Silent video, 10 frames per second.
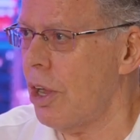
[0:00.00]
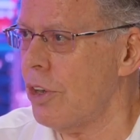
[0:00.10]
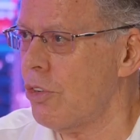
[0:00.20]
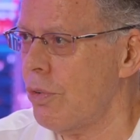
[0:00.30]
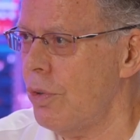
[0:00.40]

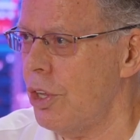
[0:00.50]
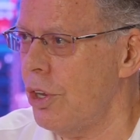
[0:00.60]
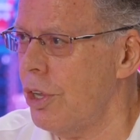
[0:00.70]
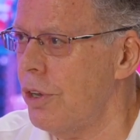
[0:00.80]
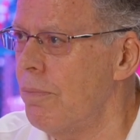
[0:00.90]
I
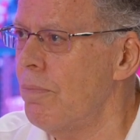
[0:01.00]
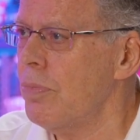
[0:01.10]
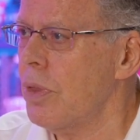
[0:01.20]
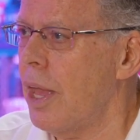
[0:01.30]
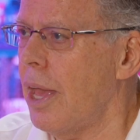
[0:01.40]
treated
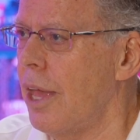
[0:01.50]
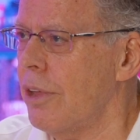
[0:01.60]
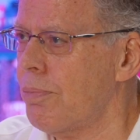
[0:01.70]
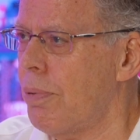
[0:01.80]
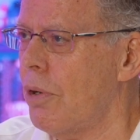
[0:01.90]

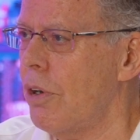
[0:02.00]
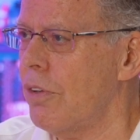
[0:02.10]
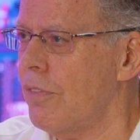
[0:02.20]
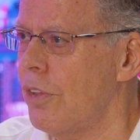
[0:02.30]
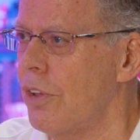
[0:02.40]
as part
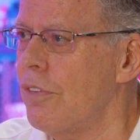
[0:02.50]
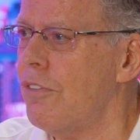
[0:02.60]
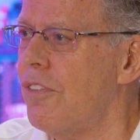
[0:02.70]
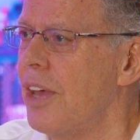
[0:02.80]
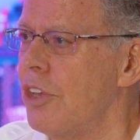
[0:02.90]
of the
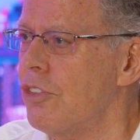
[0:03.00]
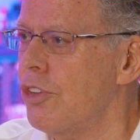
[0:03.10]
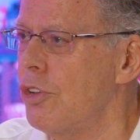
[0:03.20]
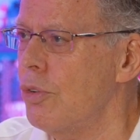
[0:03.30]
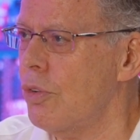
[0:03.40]
phase
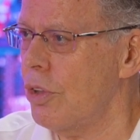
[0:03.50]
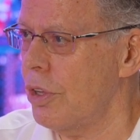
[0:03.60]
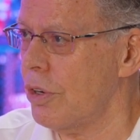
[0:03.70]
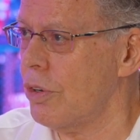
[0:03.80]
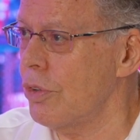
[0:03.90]
2
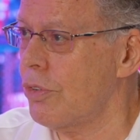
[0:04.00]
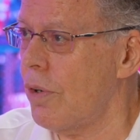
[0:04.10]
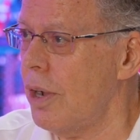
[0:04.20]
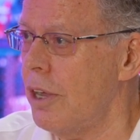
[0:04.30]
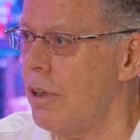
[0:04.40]
clinical
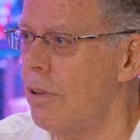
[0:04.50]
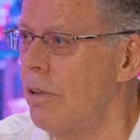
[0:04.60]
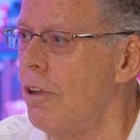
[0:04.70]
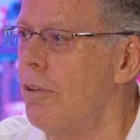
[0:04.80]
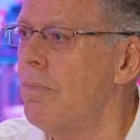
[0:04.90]
trial
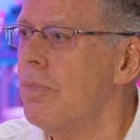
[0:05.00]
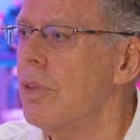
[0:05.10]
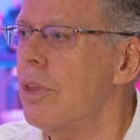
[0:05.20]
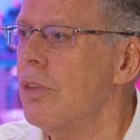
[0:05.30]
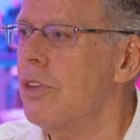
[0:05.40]

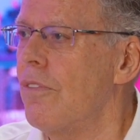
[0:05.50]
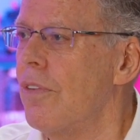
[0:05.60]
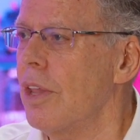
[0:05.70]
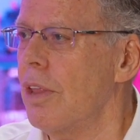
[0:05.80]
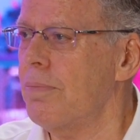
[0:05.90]

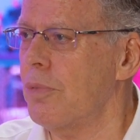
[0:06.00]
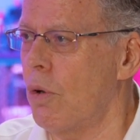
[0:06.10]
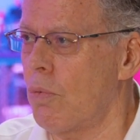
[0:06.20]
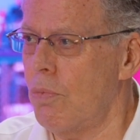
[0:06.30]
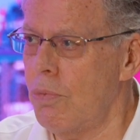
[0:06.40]
developed
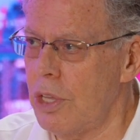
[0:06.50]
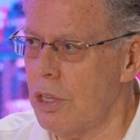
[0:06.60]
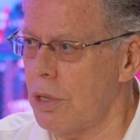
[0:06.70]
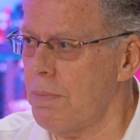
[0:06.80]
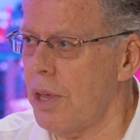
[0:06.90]
a
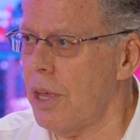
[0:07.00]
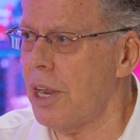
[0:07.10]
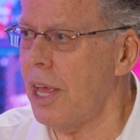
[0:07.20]
really bad